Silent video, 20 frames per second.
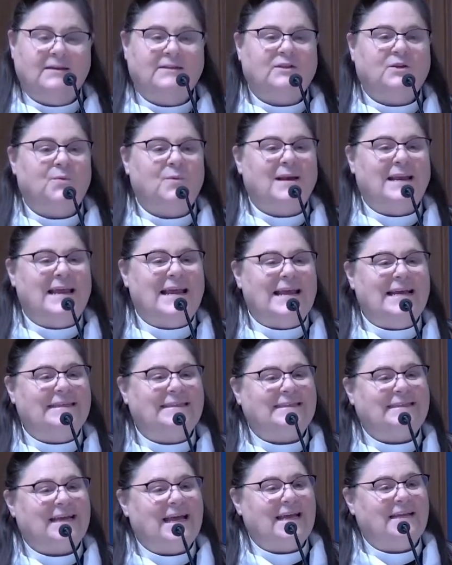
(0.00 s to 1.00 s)
So when he
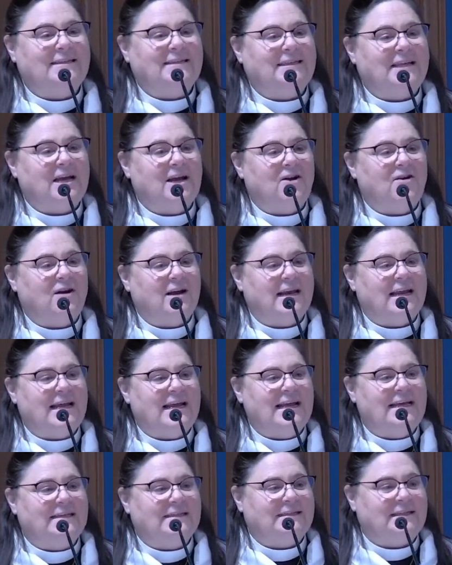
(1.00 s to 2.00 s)
stands there and
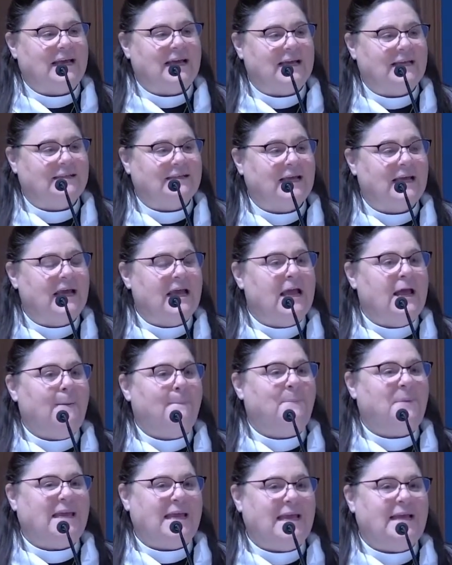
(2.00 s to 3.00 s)
he says,
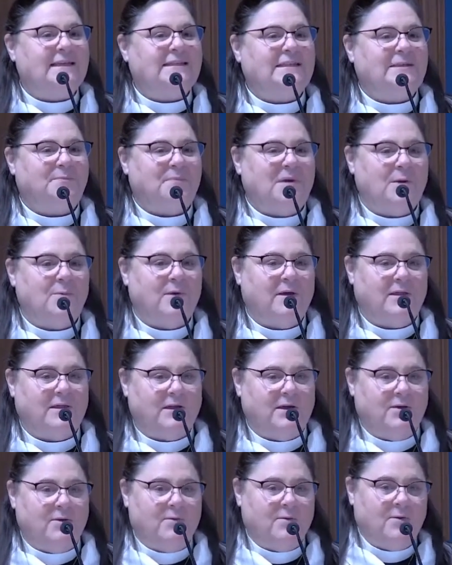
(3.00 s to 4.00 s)
Peace be
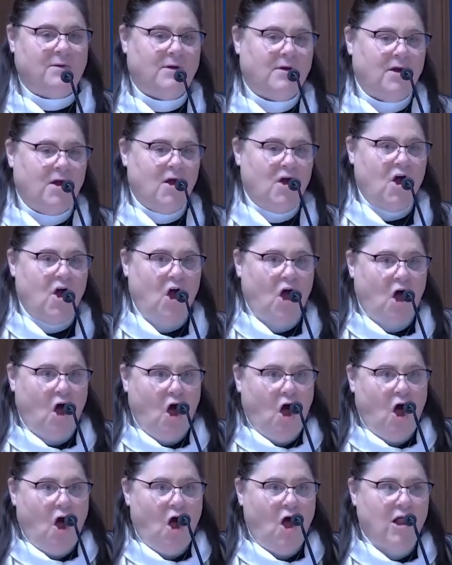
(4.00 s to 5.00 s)
with you,
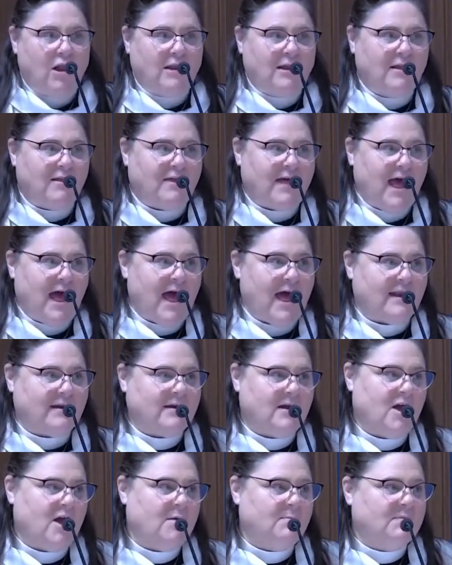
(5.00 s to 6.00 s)
all of
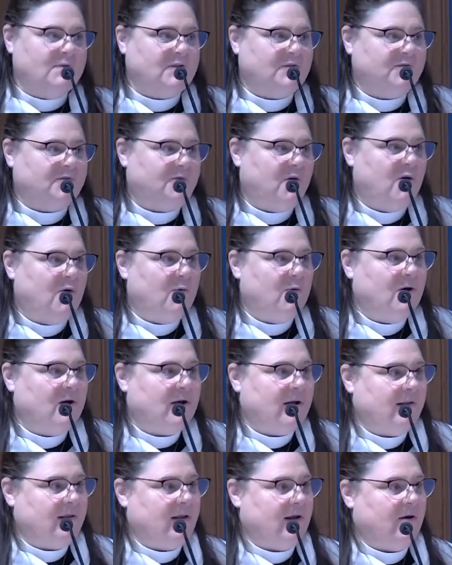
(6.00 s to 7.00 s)
that comes
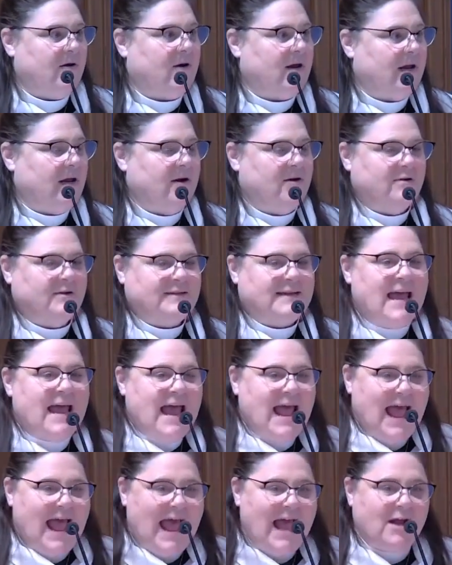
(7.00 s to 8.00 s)
forward in their ears,
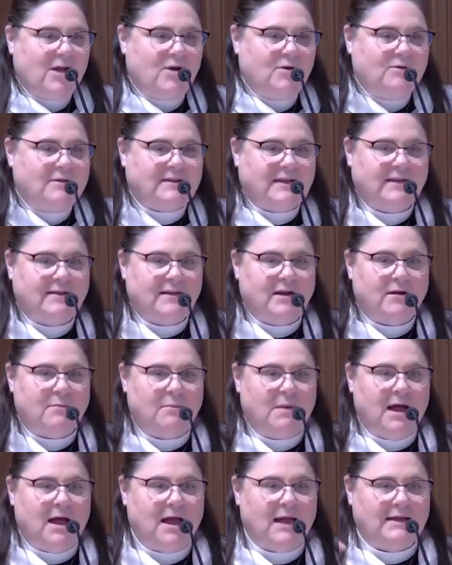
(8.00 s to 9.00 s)
echoes in their
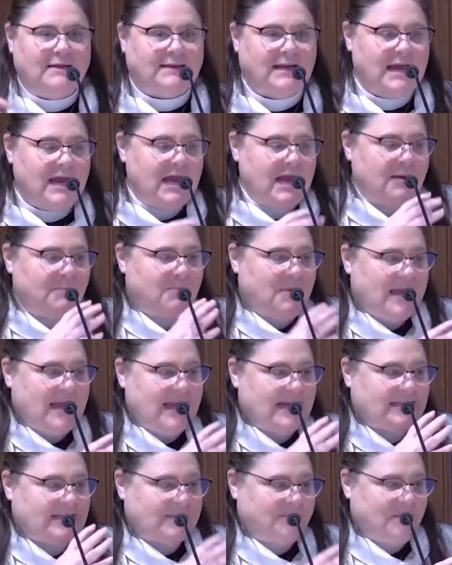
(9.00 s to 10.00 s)
minds.
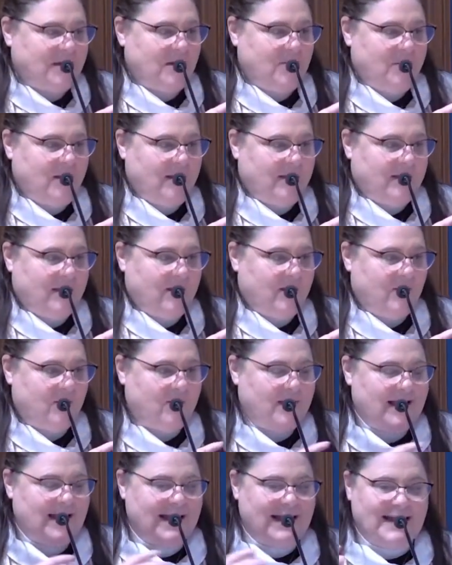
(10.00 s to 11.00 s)
Peace be with
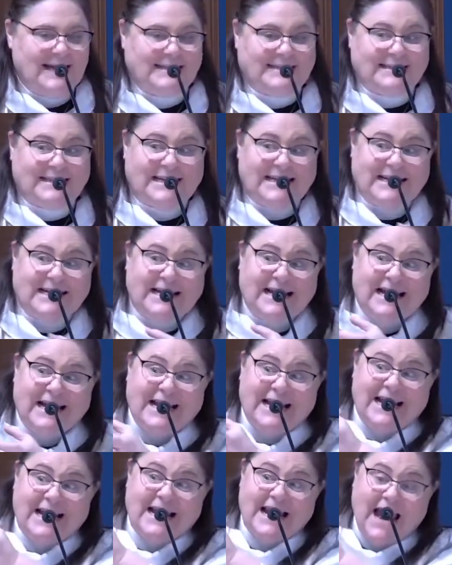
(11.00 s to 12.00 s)
you is
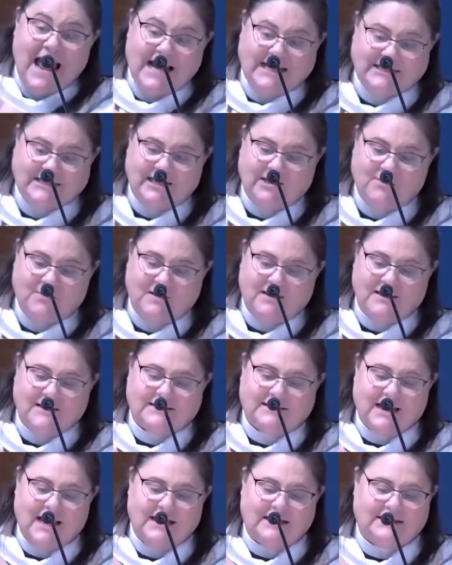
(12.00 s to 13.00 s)
connected with
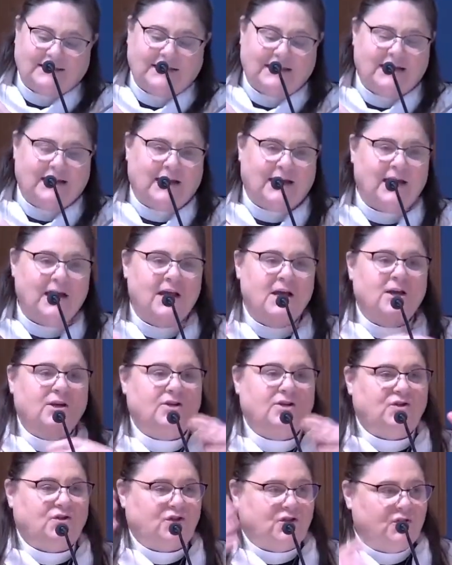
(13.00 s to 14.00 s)
this idea.
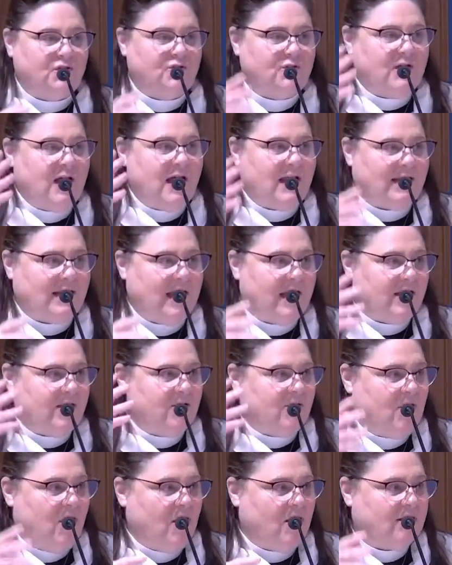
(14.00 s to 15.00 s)
Do not let
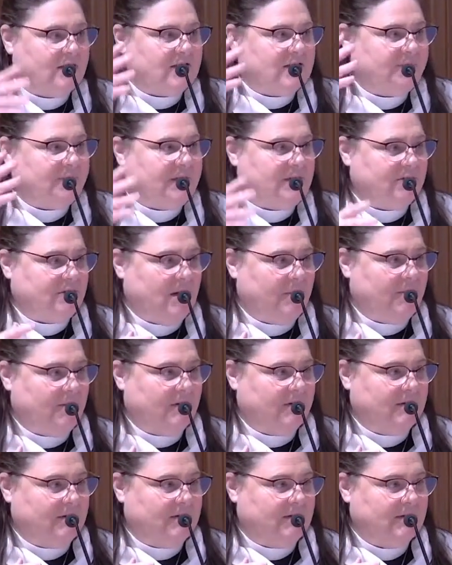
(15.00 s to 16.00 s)
your hearts be
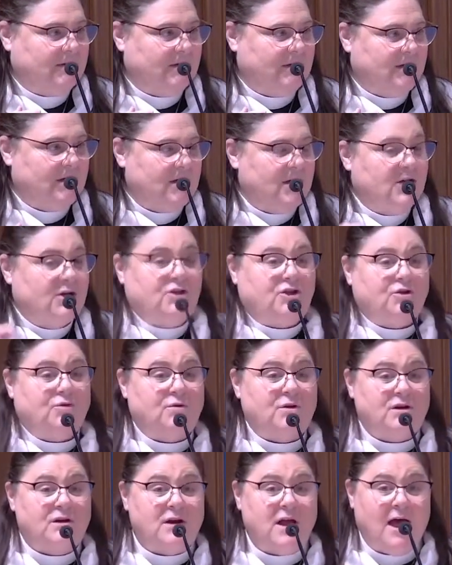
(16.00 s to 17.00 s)
troubled.
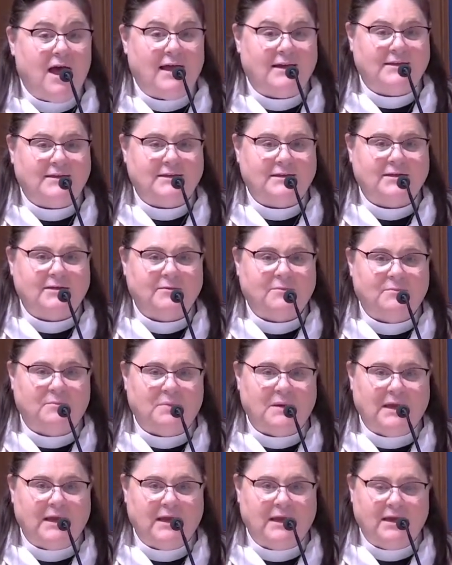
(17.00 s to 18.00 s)
Do not
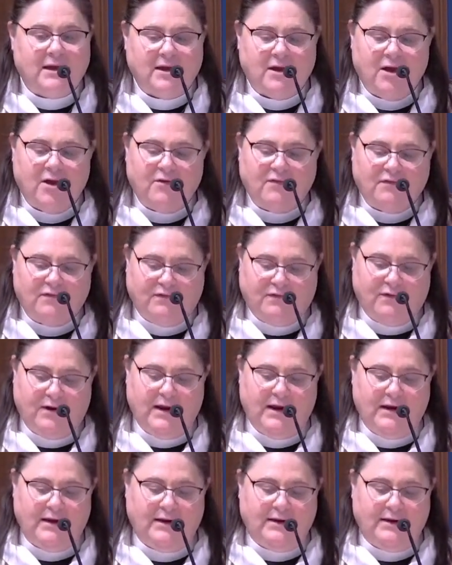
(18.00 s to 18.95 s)
be afraid.